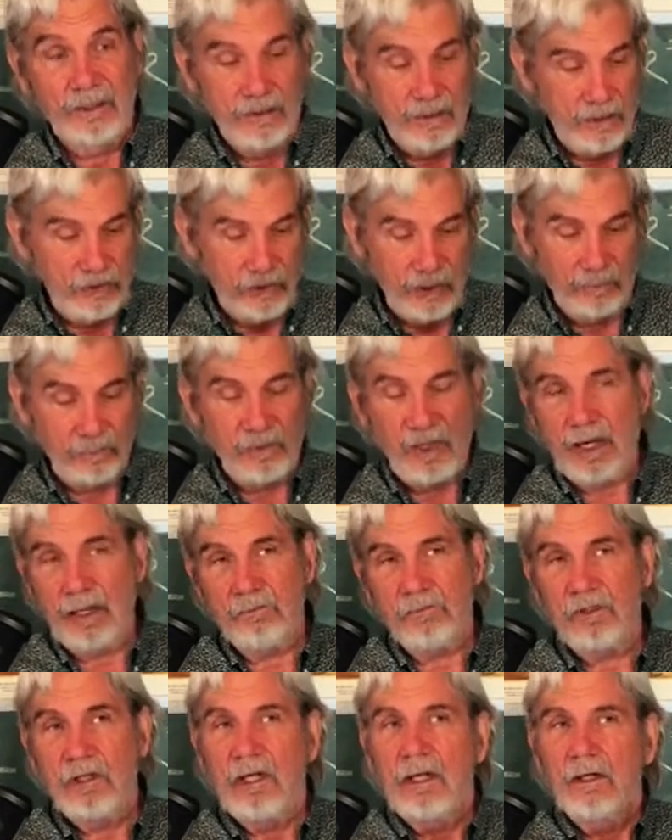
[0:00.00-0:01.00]
Now,
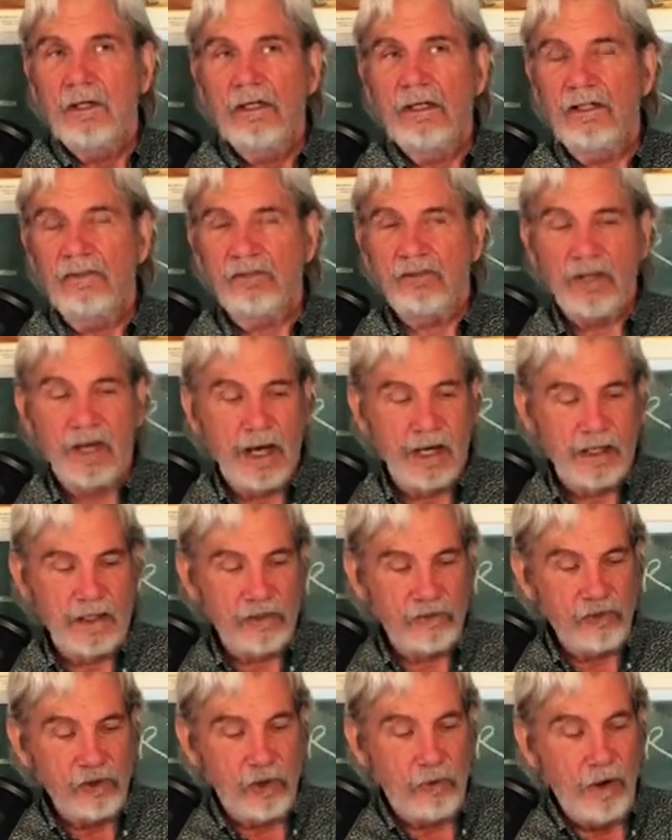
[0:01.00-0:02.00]
sometimes it's not
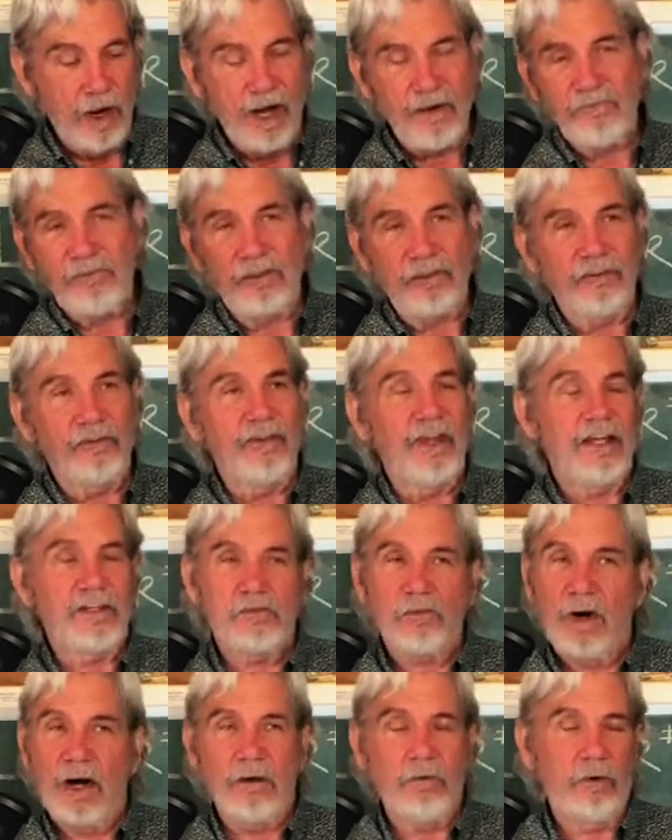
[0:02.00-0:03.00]
so obvious, and that's
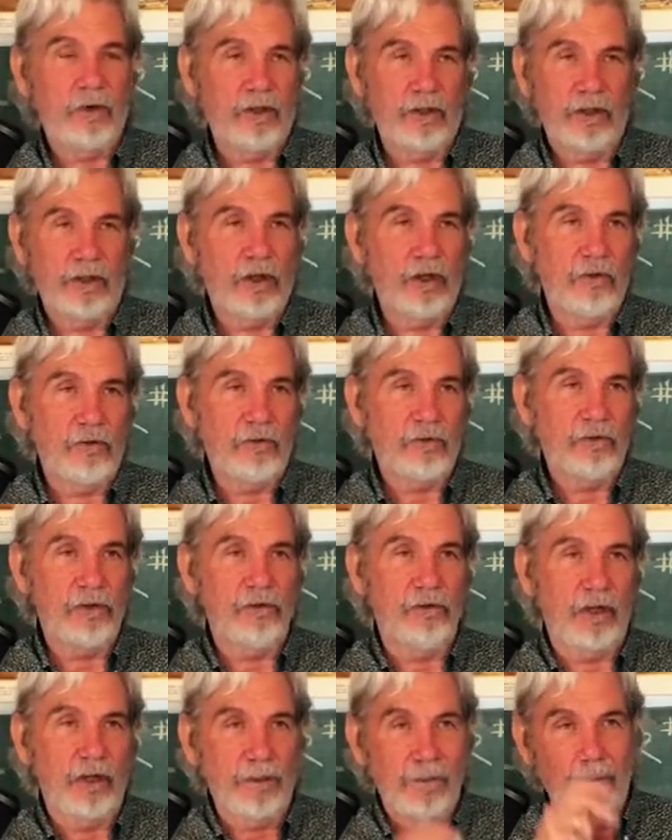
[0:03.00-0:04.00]
why we're going to go
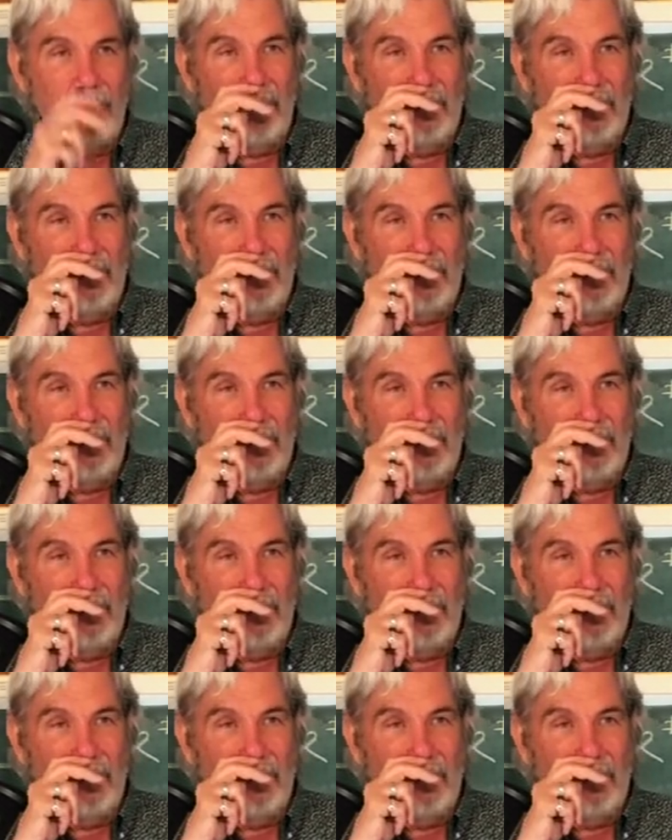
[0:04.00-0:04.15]
through it.